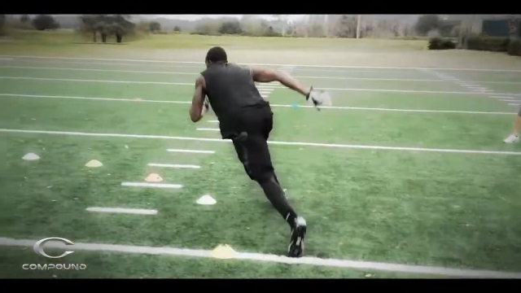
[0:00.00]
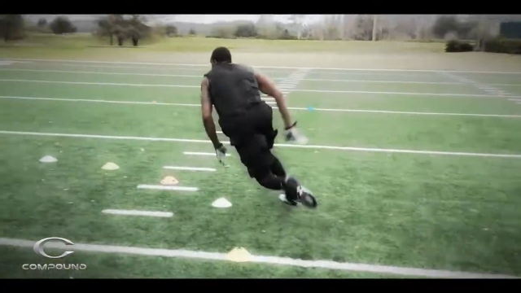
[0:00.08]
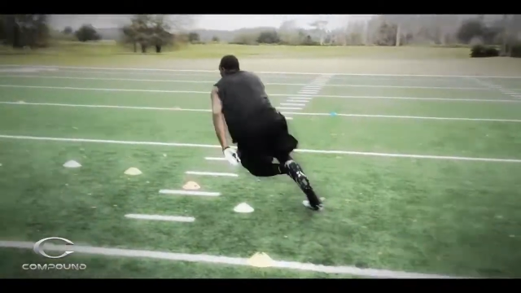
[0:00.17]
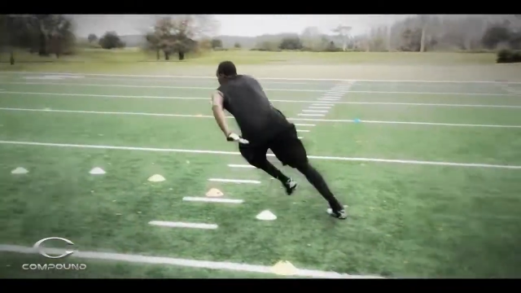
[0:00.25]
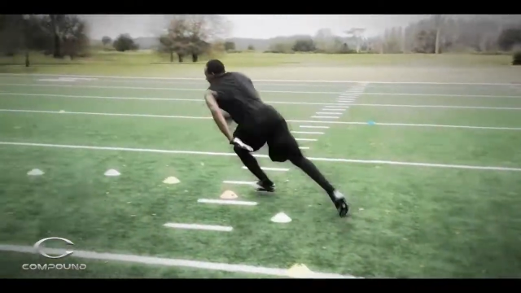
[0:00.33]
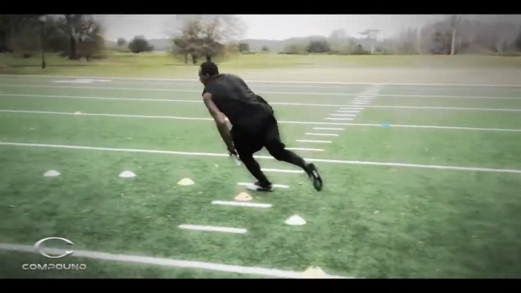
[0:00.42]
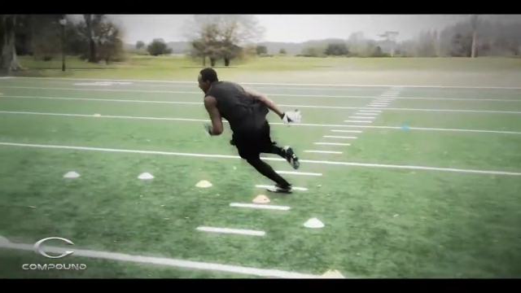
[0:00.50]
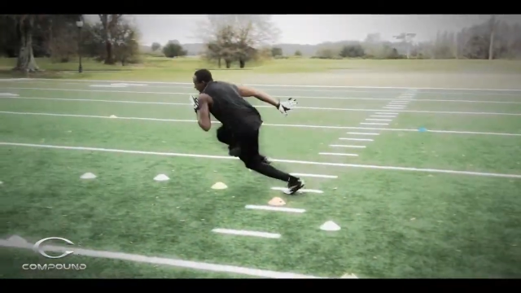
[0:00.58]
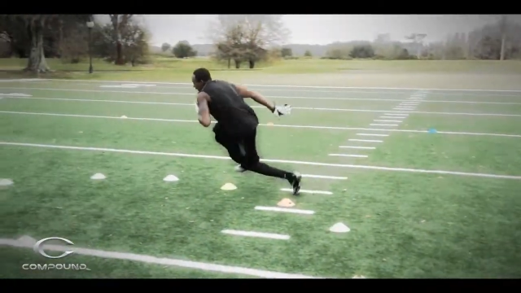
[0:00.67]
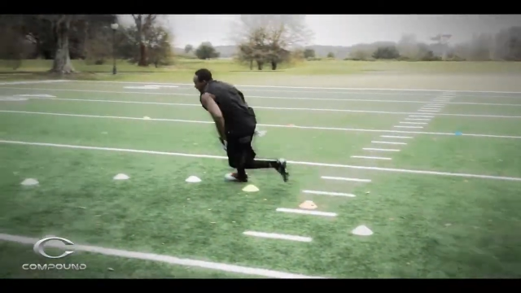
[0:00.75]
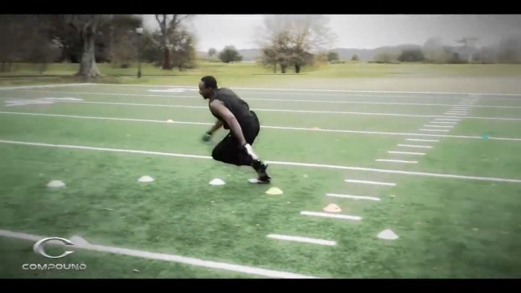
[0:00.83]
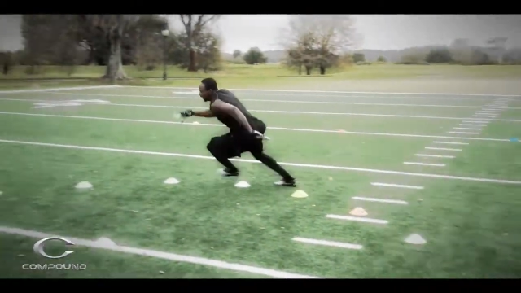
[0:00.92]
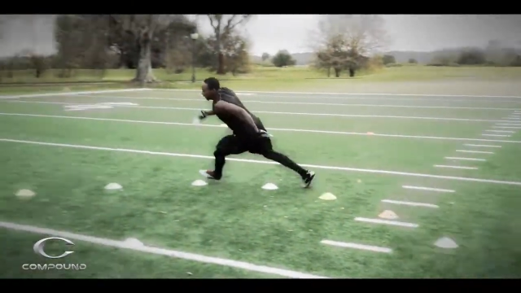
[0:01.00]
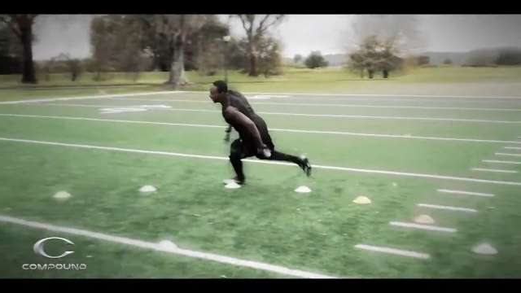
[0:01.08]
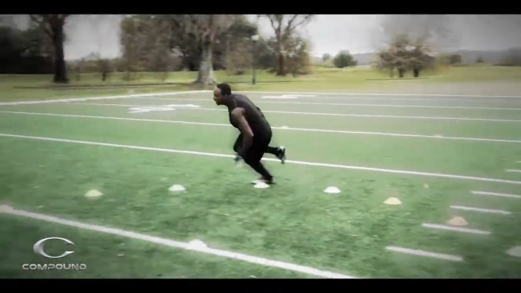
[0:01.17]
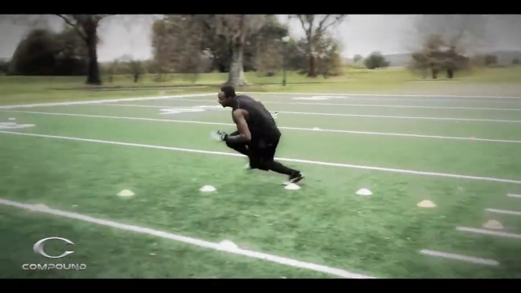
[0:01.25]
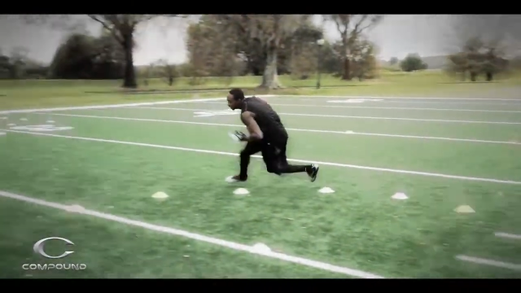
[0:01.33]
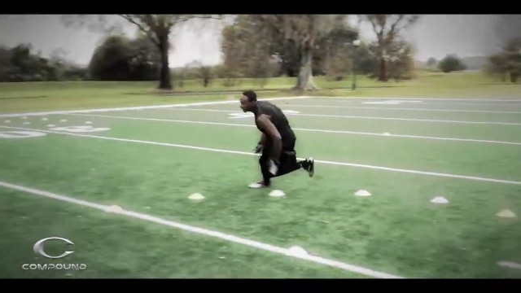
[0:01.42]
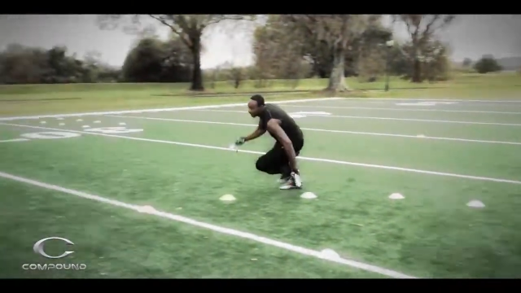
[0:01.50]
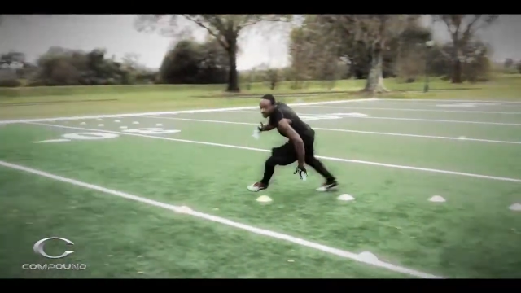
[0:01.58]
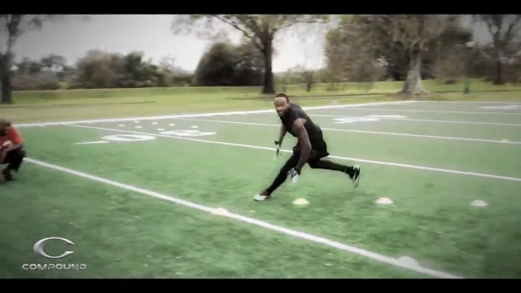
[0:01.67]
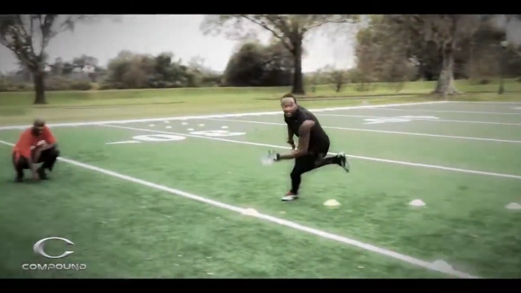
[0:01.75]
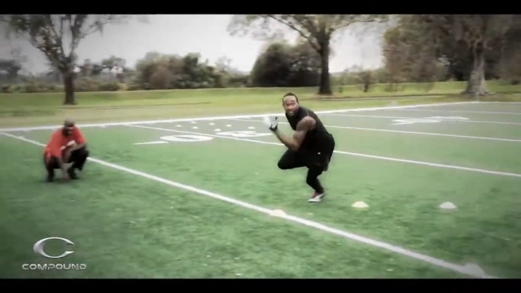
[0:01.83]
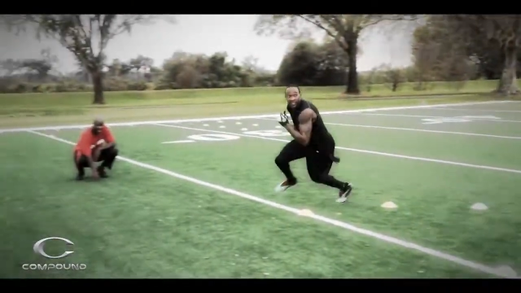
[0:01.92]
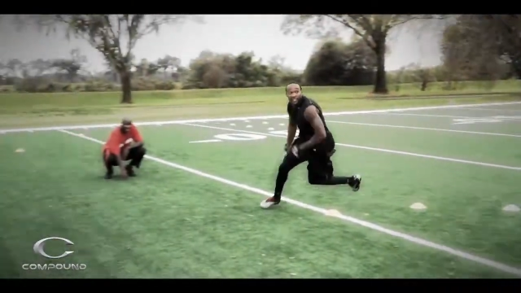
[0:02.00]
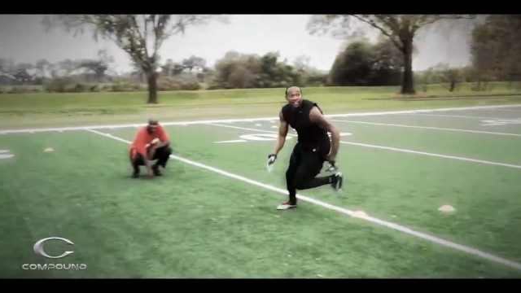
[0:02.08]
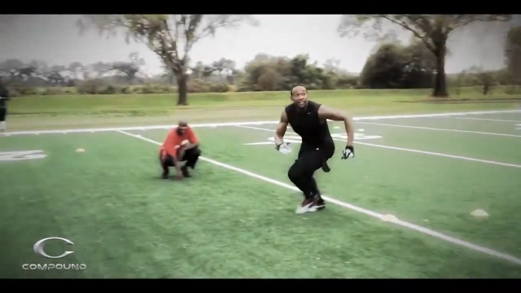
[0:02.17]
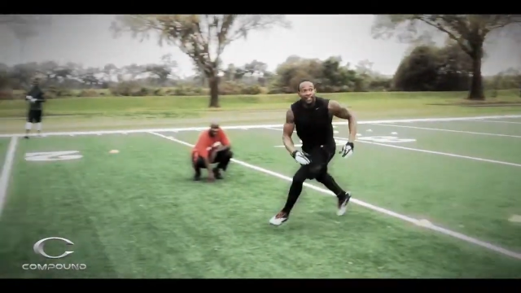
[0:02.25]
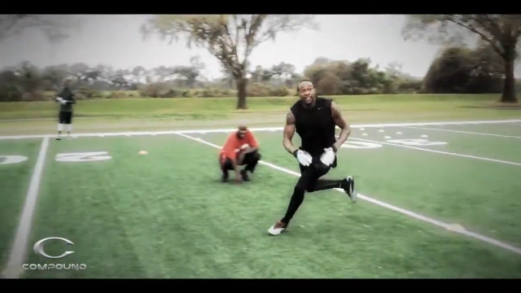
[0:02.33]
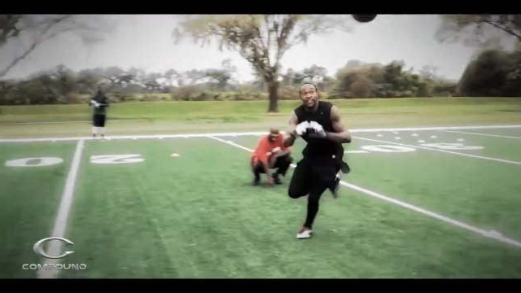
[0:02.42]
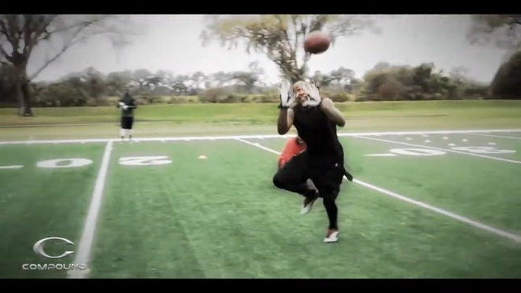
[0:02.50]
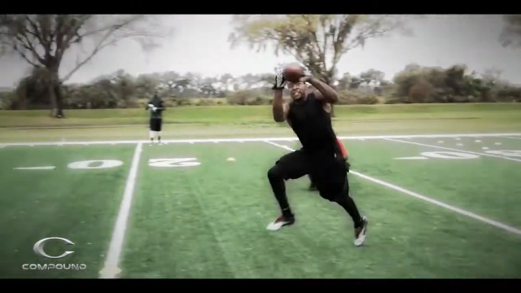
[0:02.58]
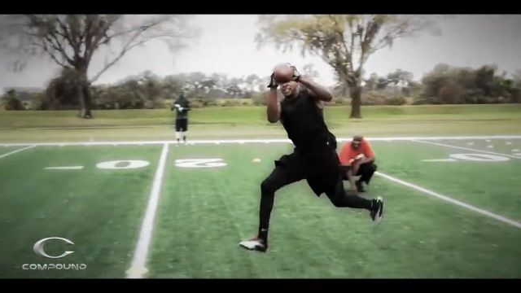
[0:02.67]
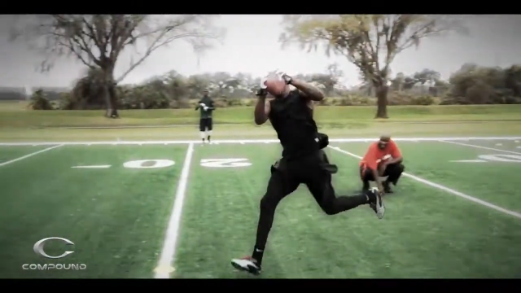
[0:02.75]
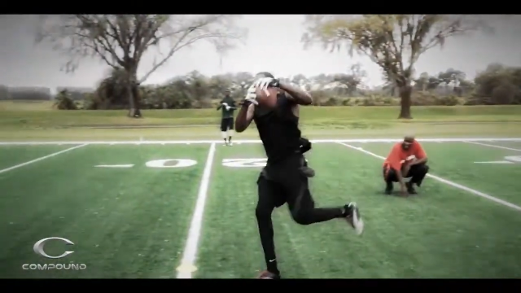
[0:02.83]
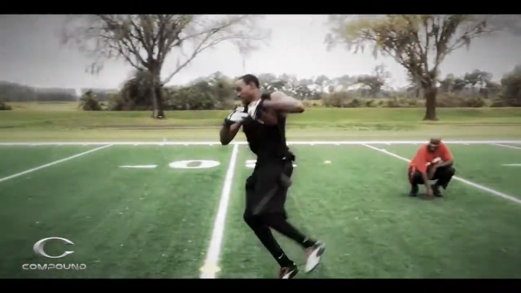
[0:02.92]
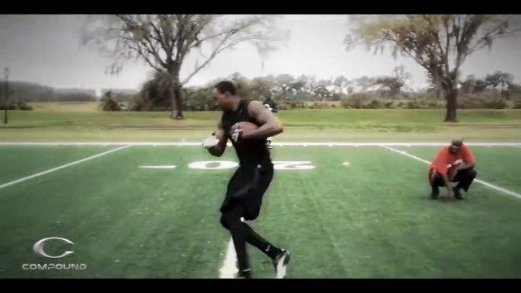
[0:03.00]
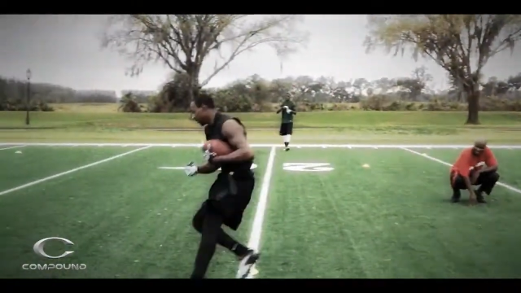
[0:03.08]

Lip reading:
Nobody's mouth can be seen.